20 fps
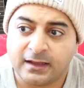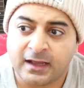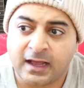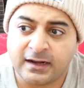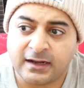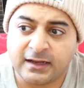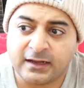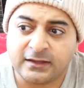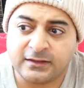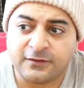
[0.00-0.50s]

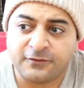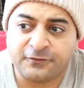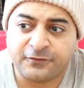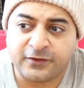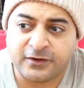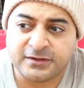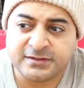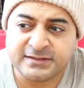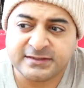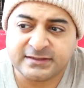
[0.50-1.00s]
Kind of like the
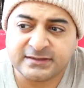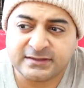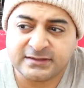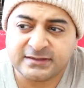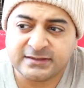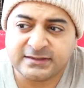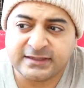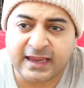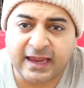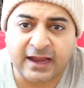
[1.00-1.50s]
first
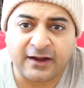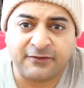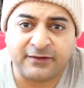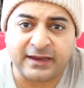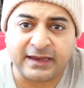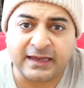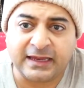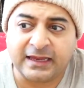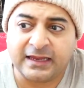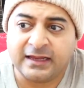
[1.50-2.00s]

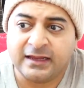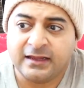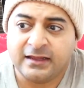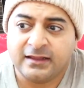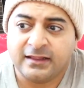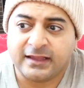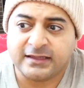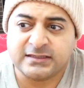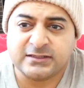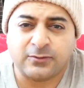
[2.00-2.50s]
scary
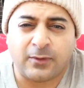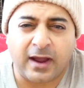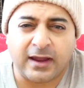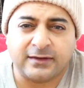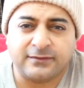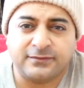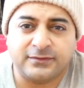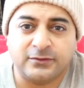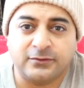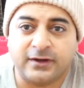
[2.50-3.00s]
like
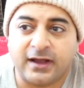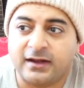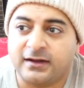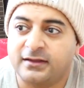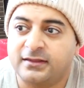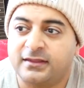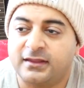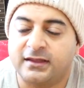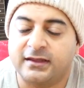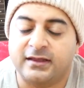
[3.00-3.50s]
swine flu kind
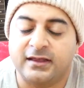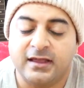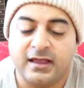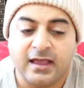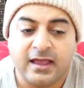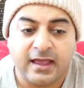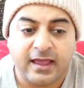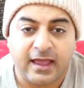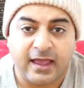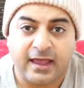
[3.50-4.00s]
of thing.
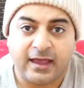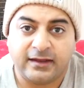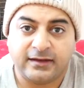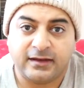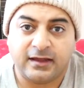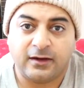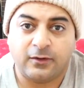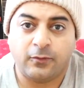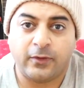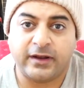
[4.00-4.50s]

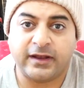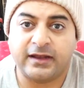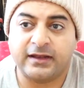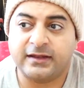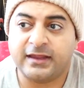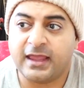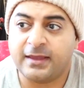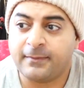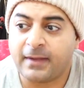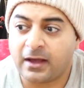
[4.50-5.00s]
And when it
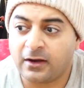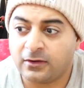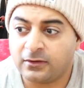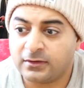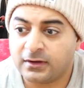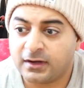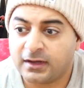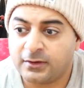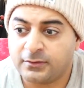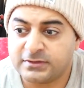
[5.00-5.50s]
came
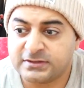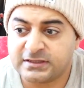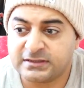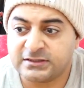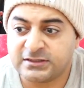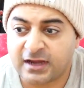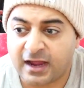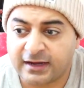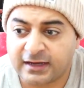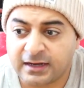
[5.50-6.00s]
out, it was in
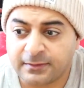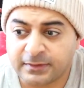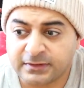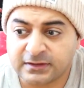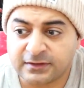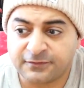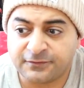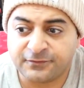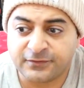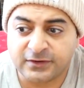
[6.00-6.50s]
China, but
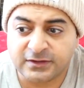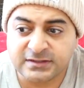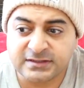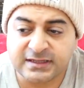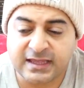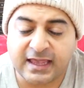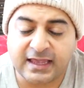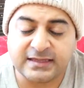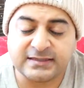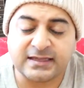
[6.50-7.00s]
the first
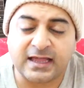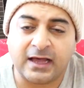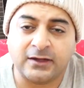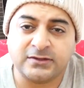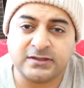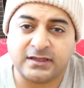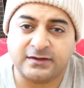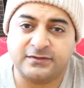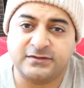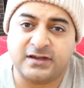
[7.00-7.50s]
case
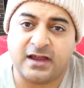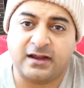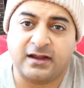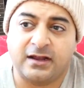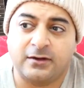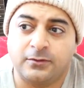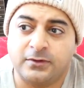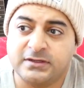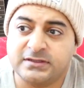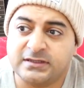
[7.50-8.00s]
outside of
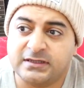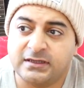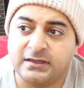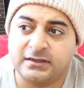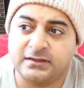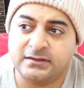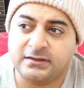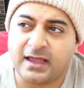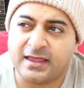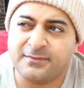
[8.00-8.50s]
China was
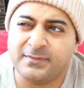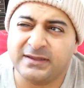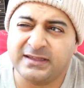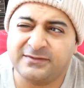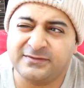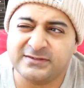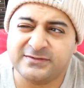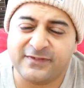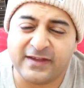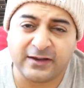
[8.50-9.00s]
in, I
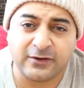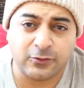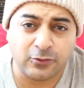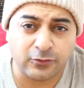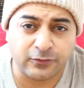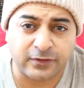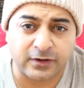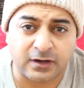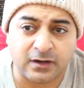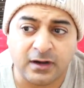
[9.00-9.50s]
believe it's
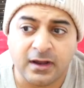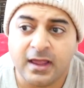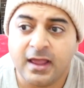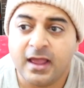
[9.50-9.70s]
Vancouver.